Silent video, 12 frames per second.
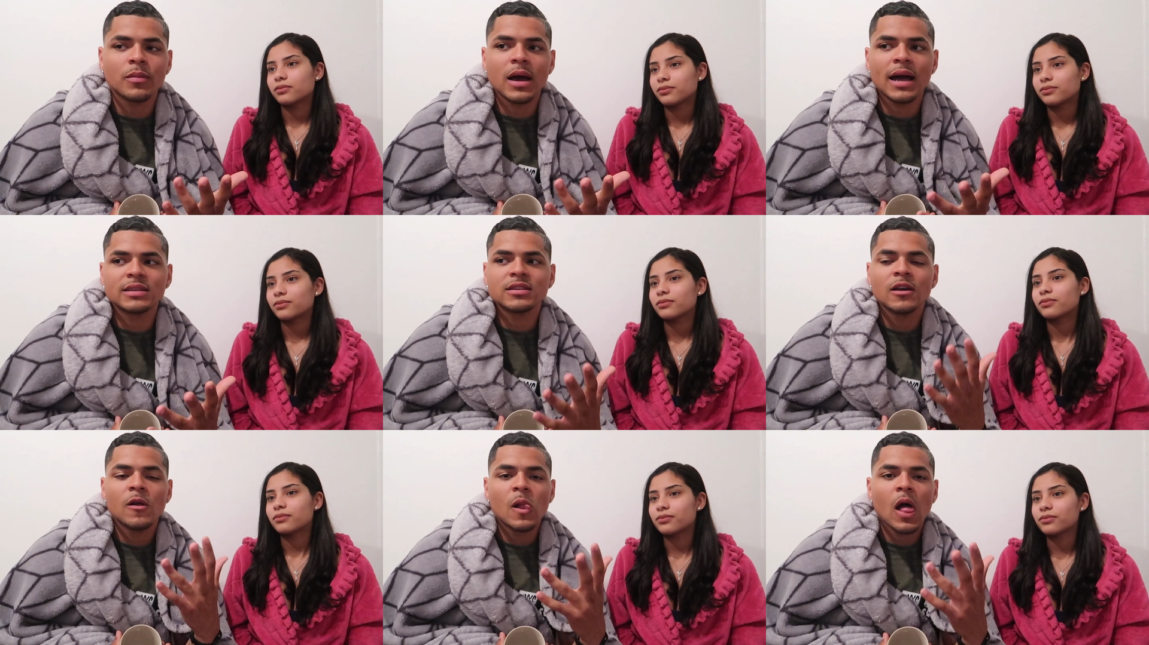Speaker 1: up guys,
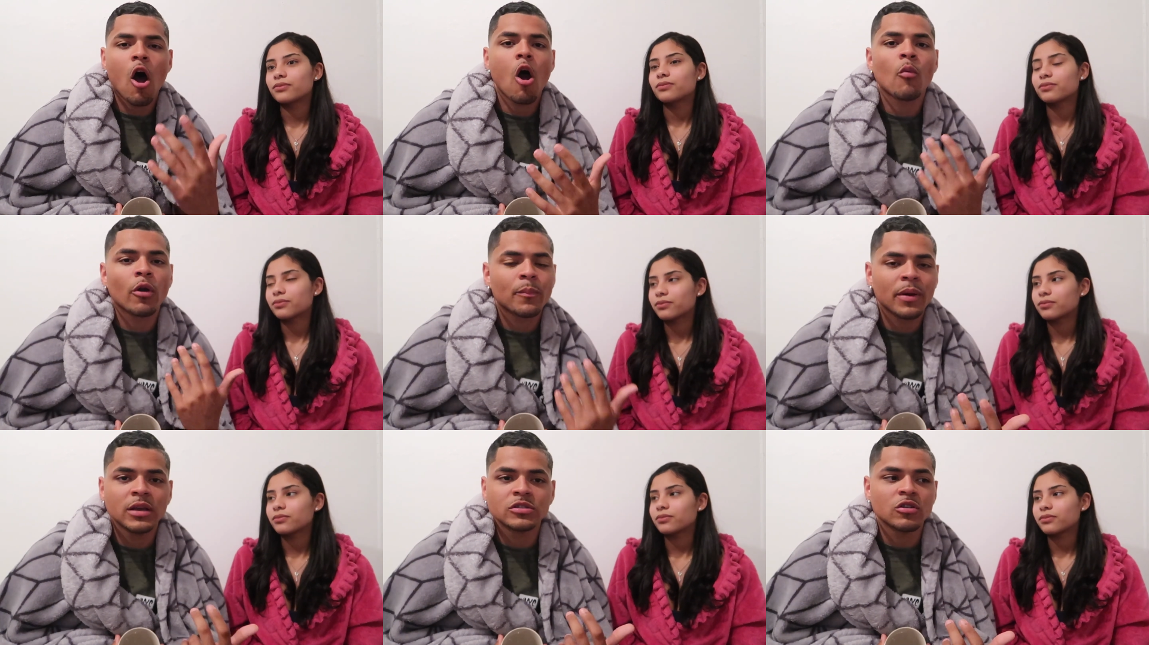mm -hmm. hard
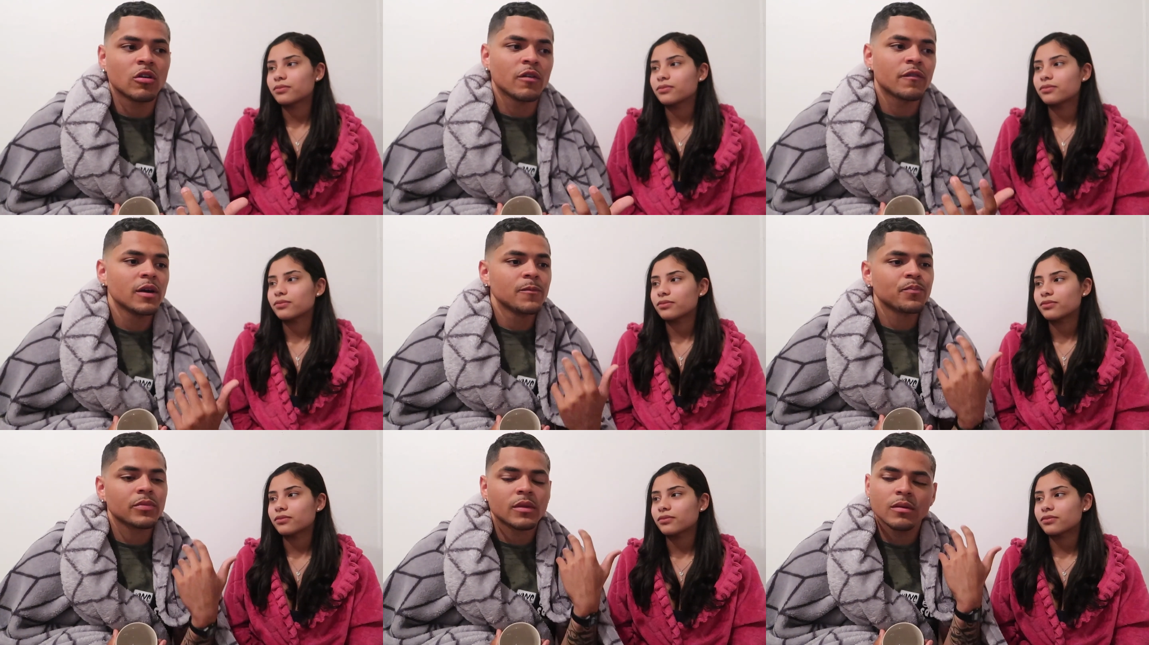work pays off.
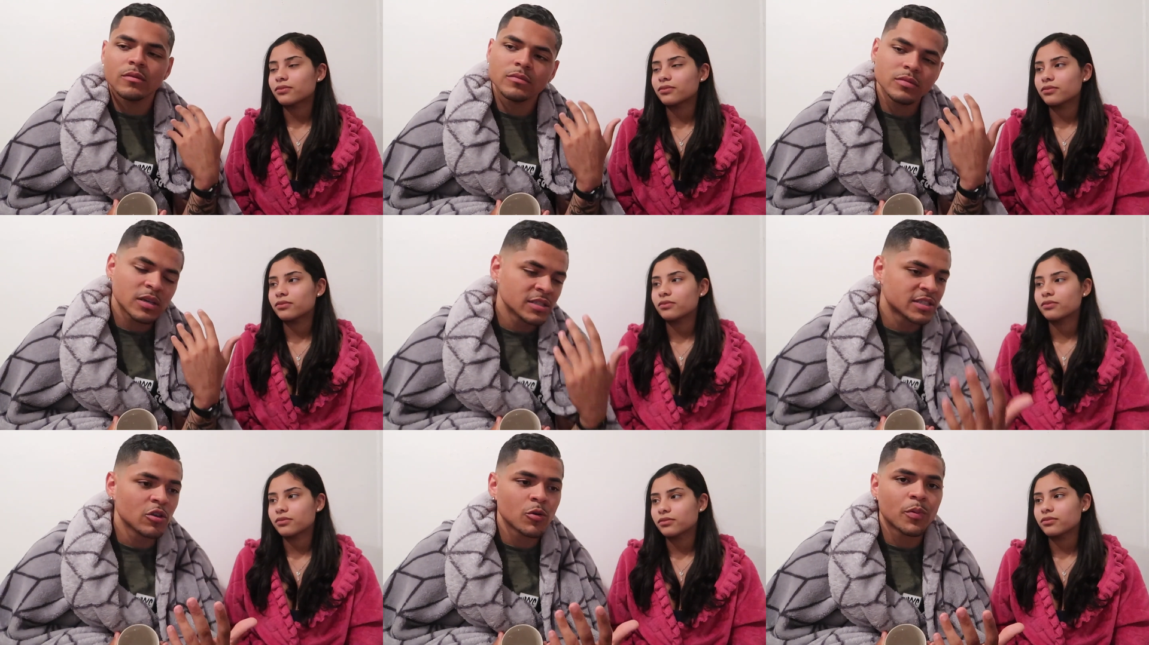
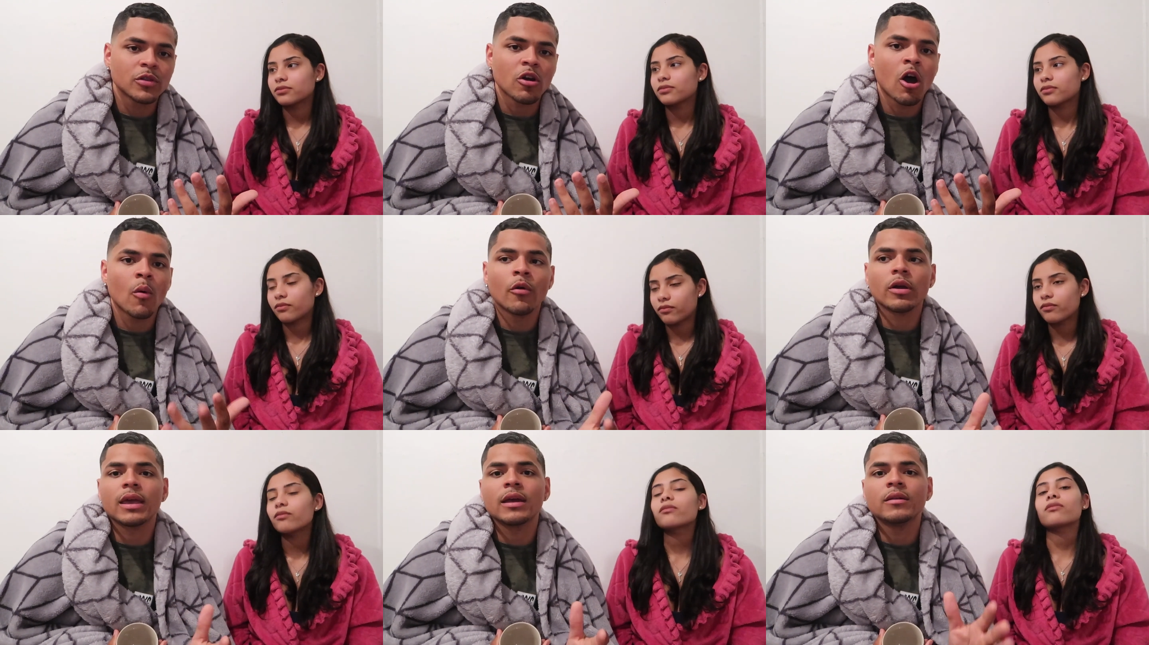Continue to put the hard
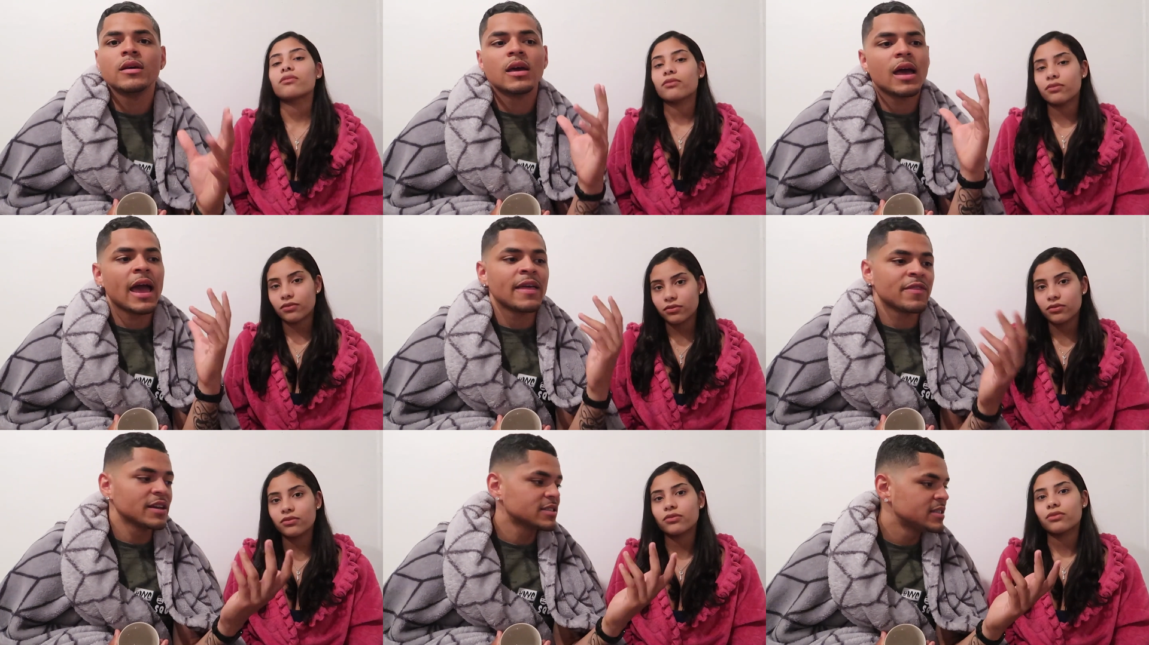work in
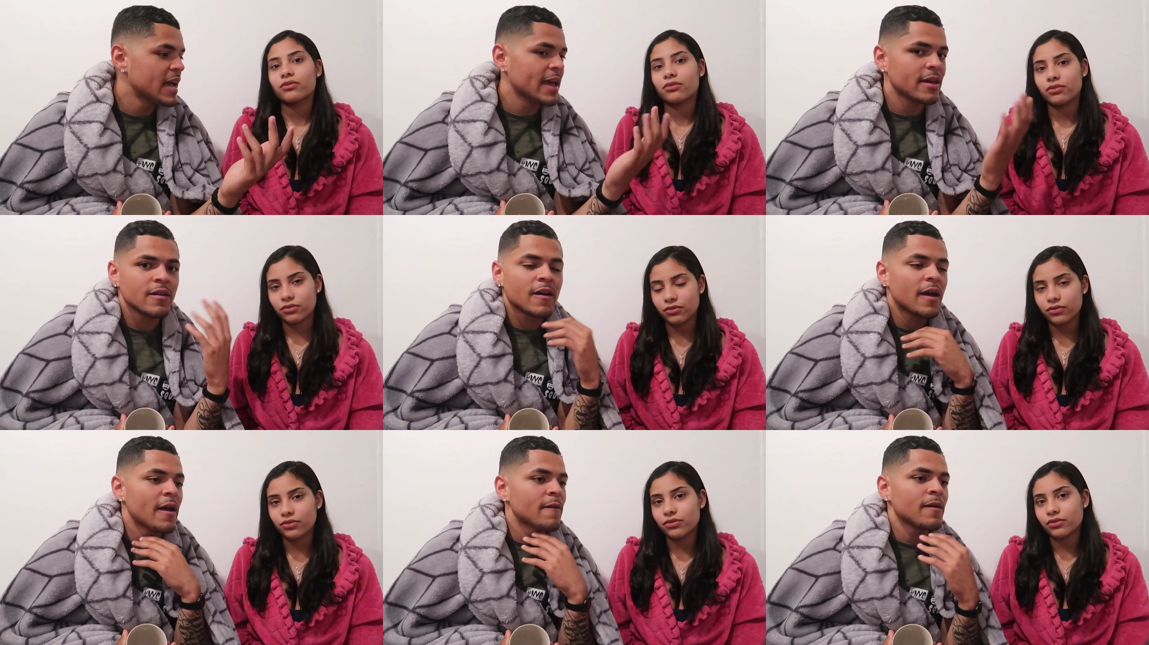and this day
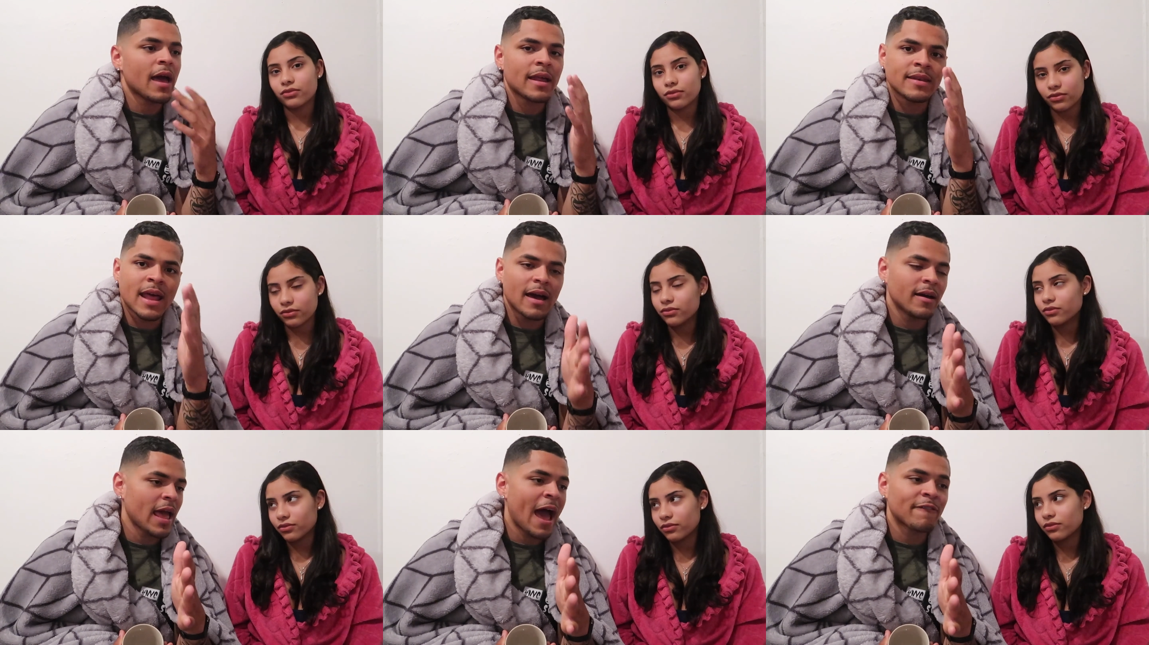
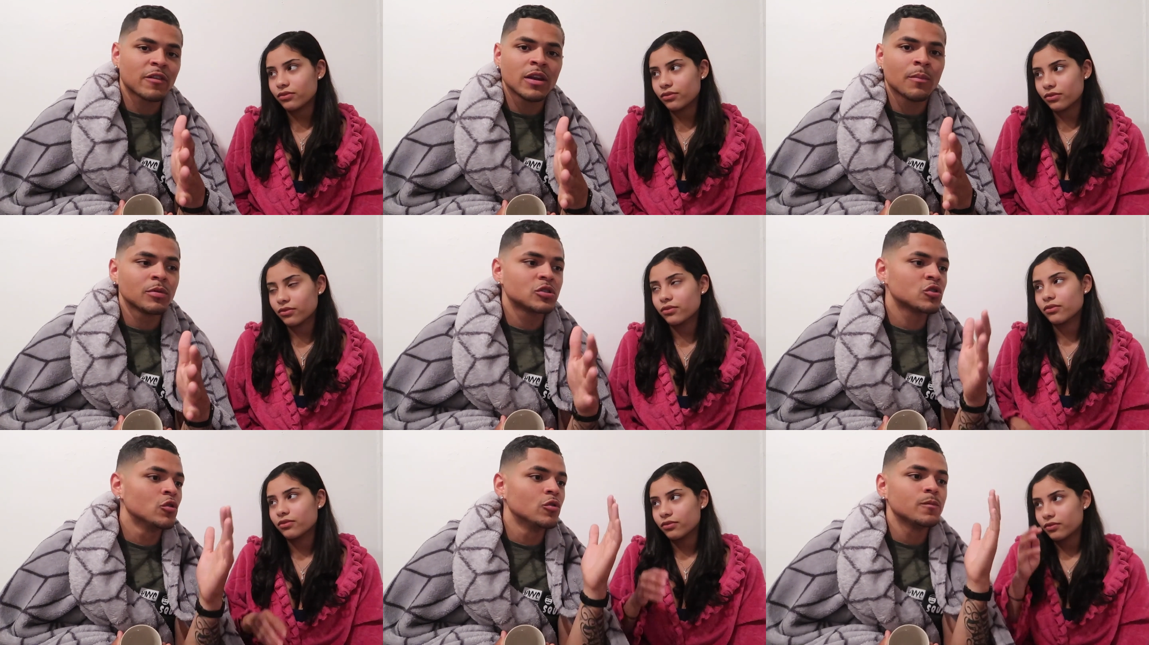after number
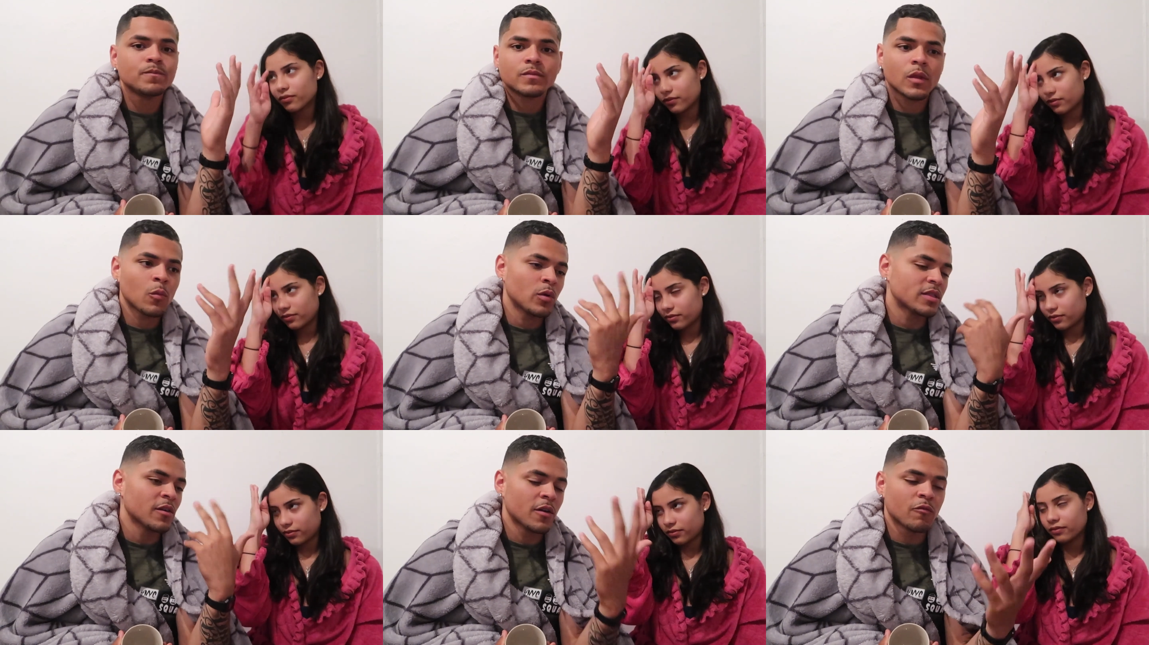two
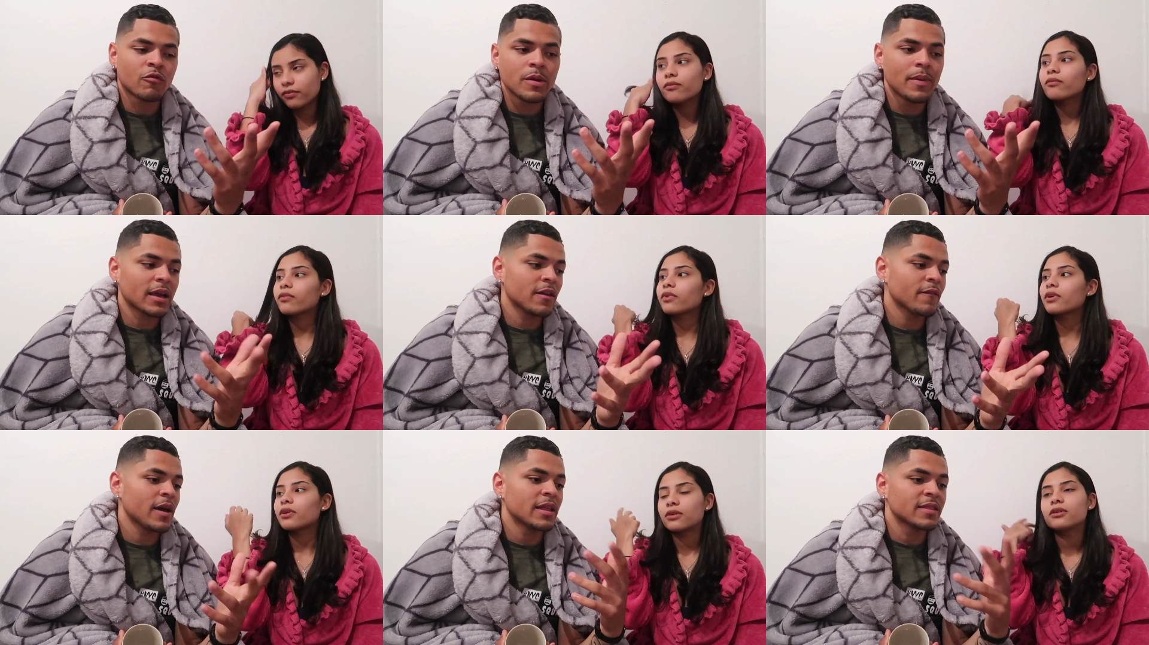with the Reebok
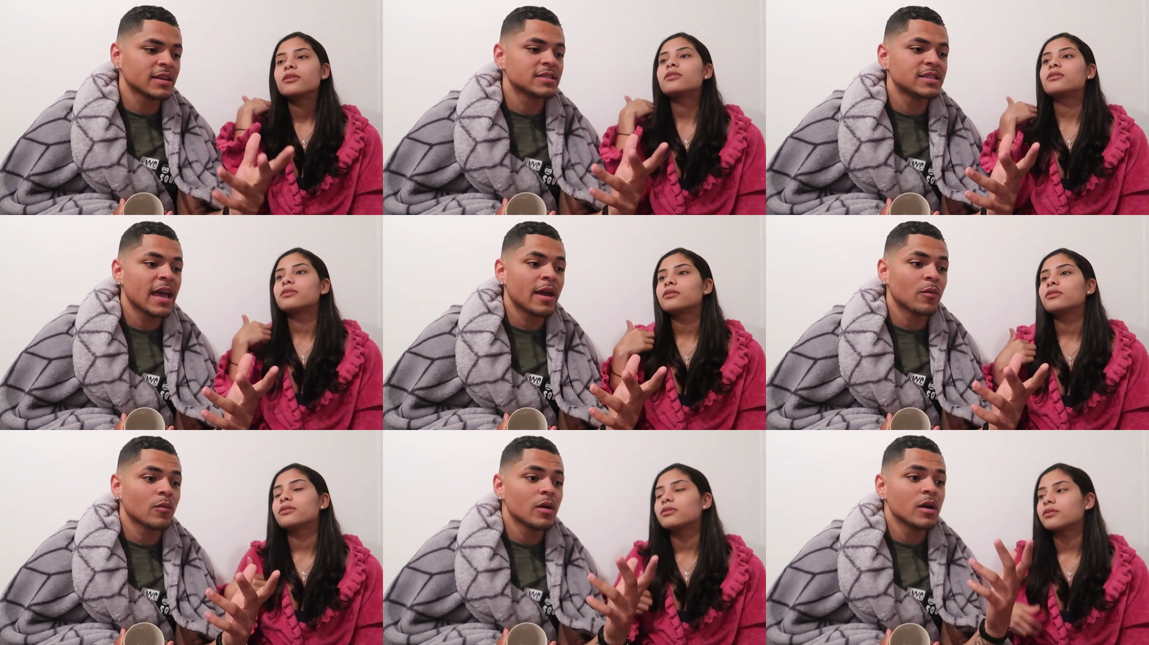event, this
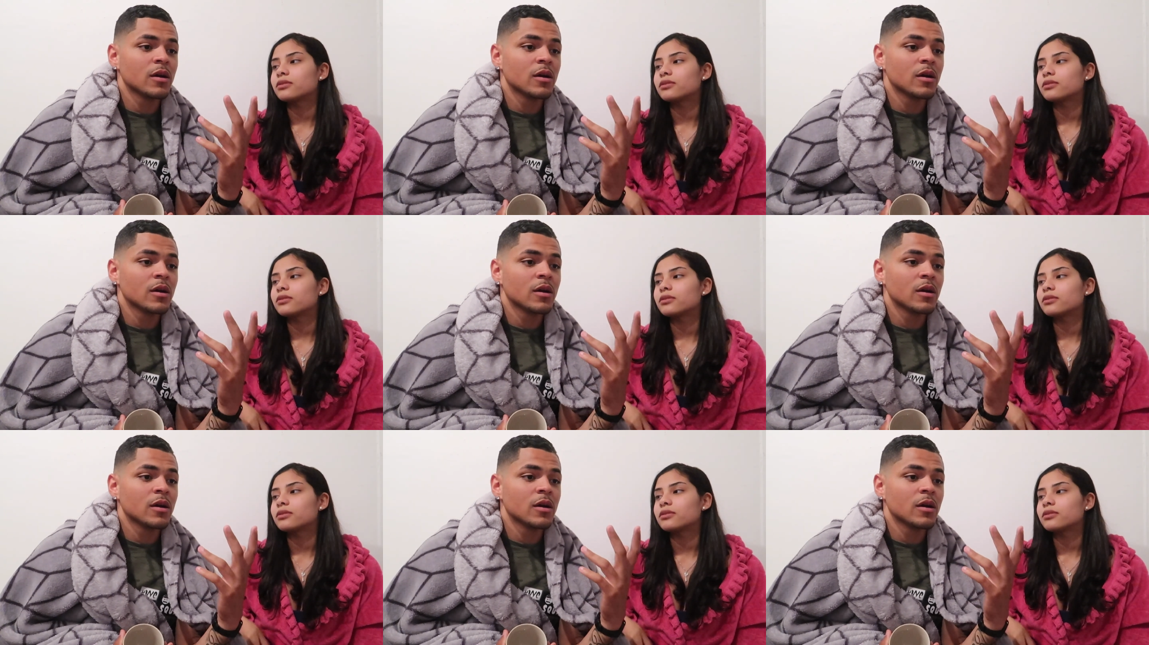day